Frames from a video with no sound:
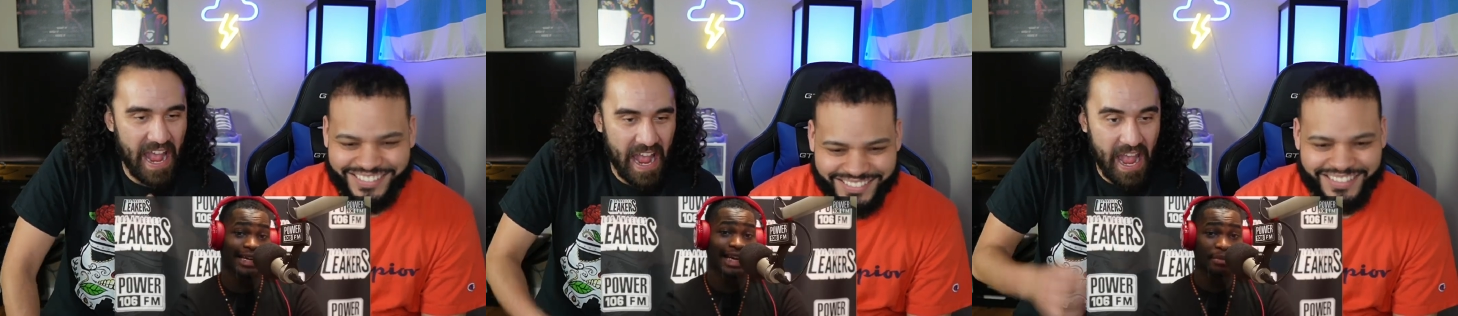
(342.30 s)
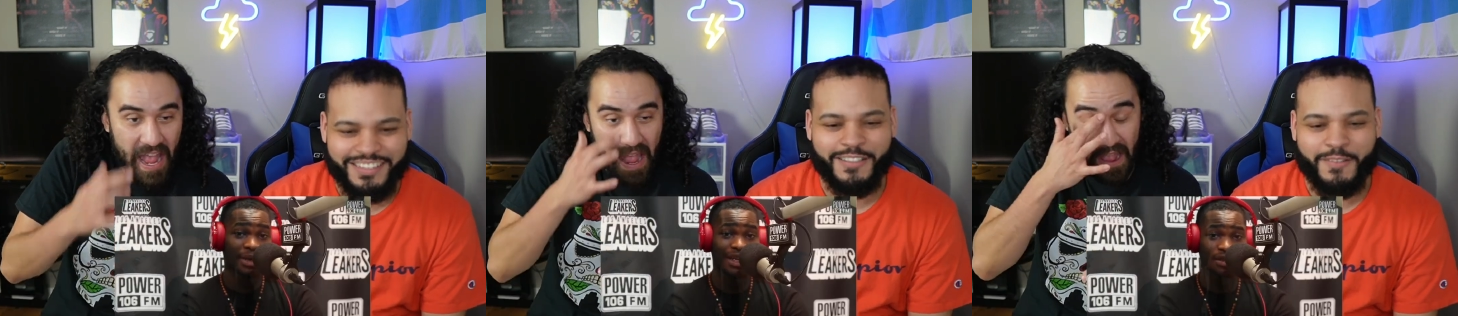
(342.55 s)
Speaker 1: I
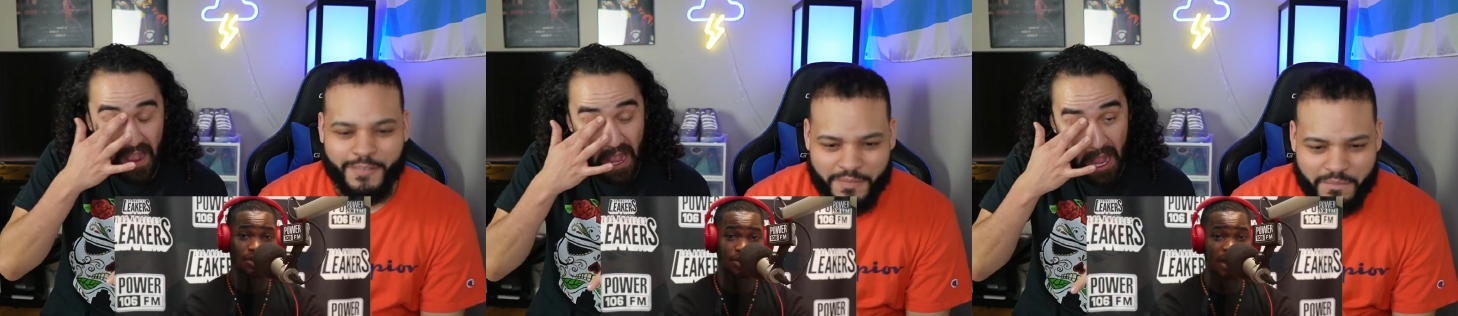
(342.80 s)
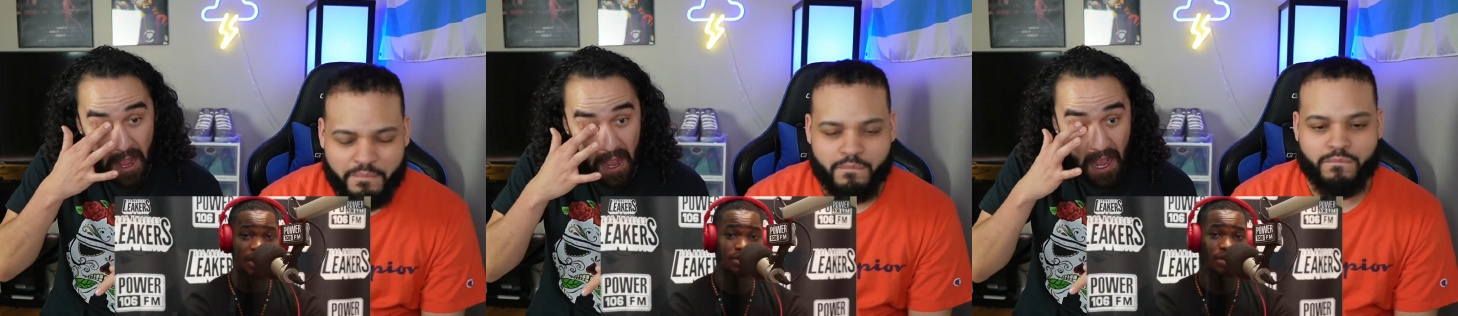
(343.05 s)
came here to
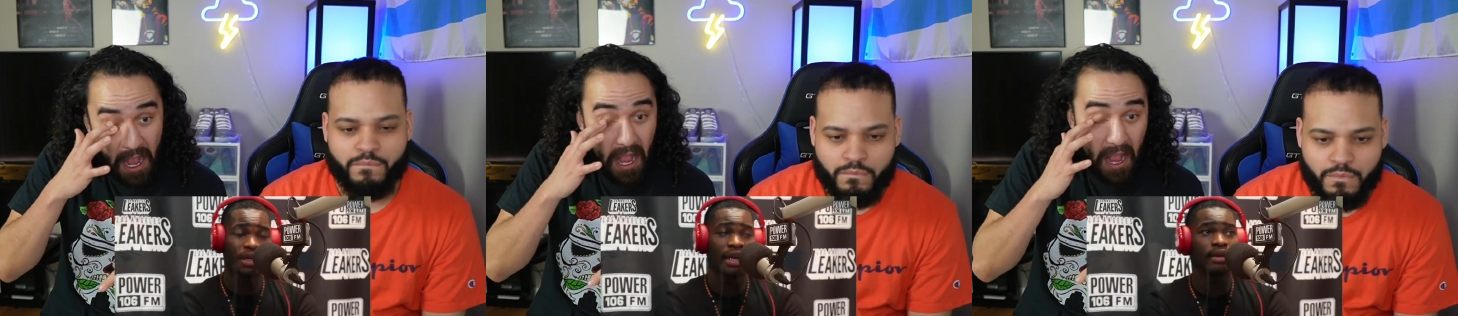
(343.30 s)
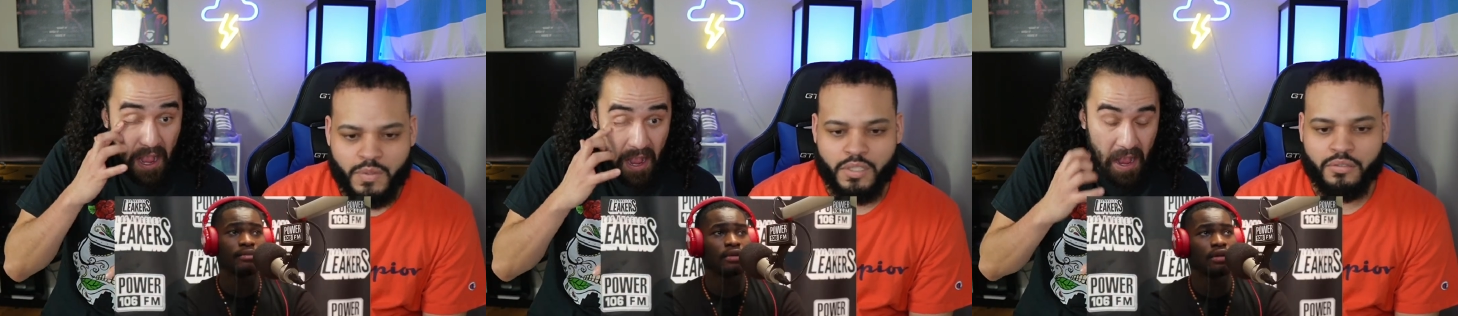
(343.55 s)
change the
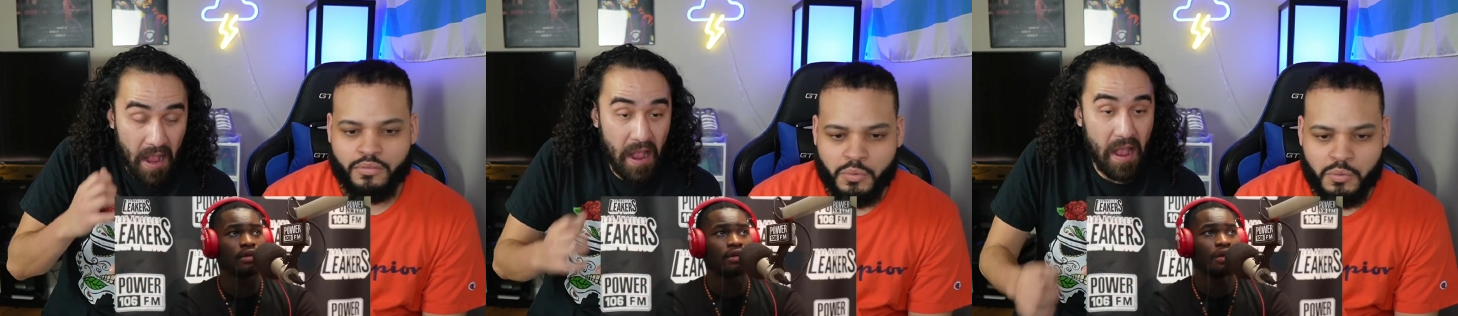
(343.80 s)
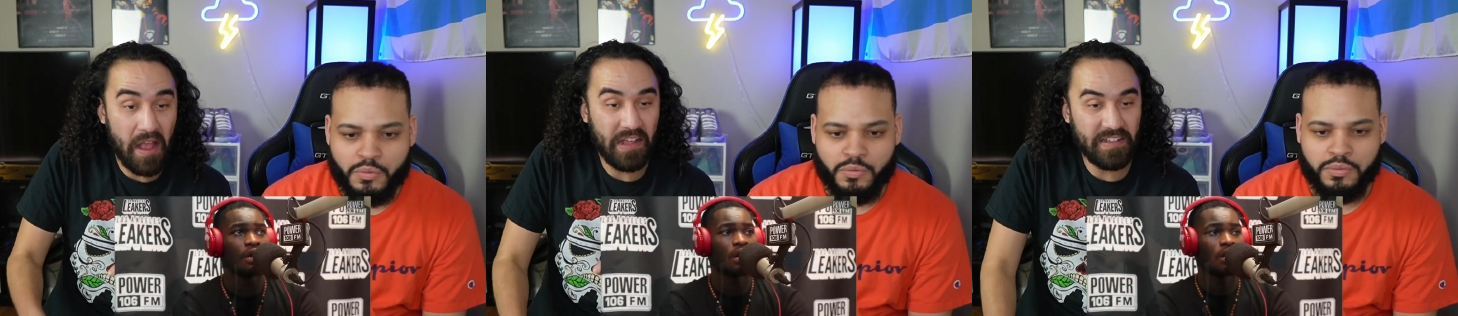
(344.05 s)
game. Ooh.